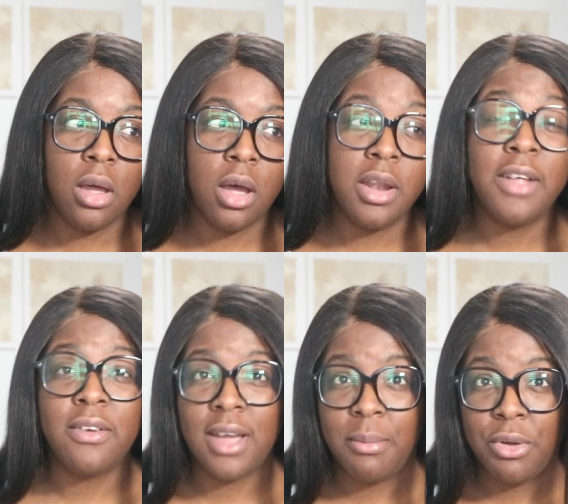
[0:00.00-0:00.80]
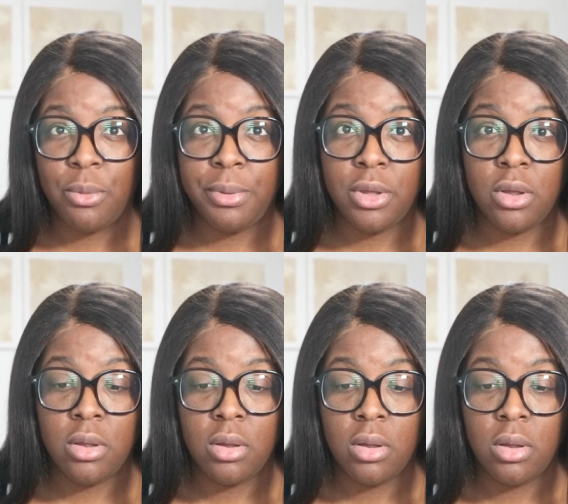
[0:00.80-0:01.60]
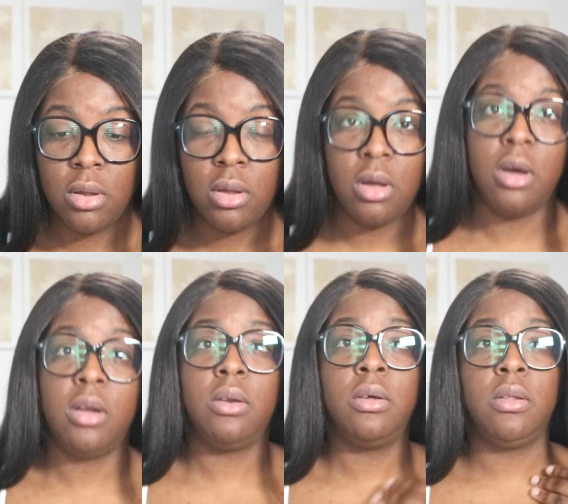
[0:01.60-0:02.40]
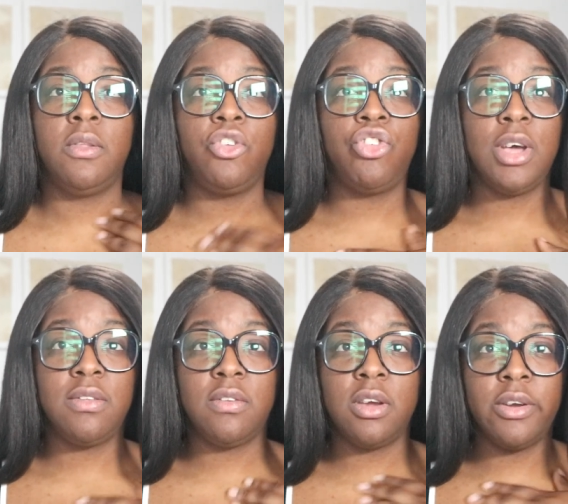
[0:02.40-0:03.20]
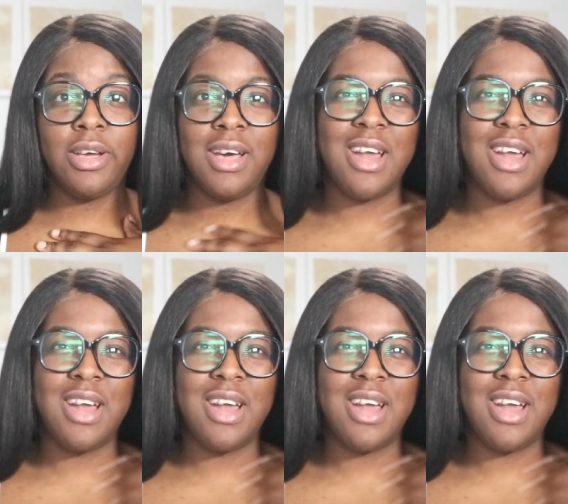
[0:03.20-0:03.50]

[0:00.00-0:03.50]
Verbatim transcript: another chemical peel on the chest area.